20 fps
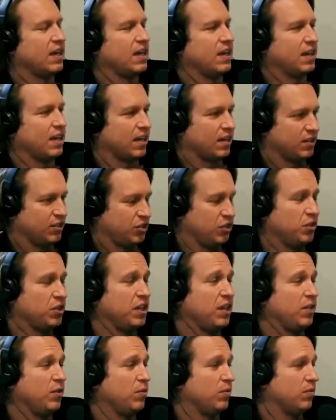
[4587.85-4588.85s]
yeah, yeah.
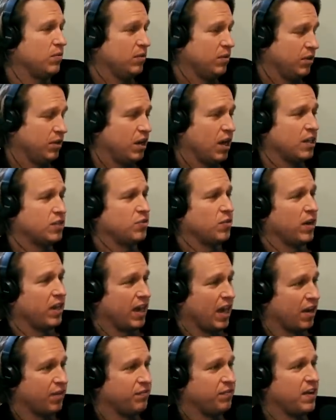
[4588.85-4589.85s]
Certainly, I mean, you, God's
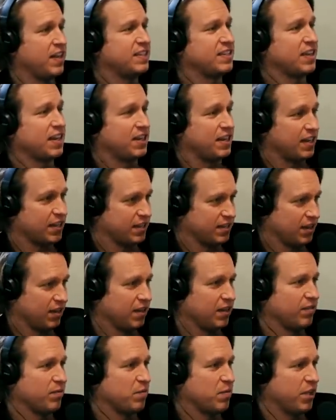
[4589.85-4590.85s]
running out of face ideas. I'll
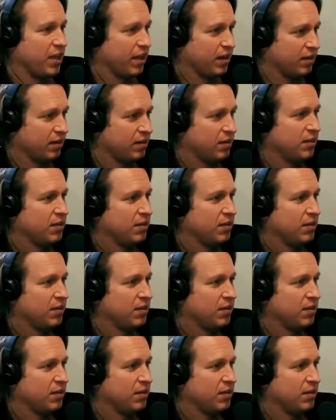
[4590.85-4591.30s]
give him that.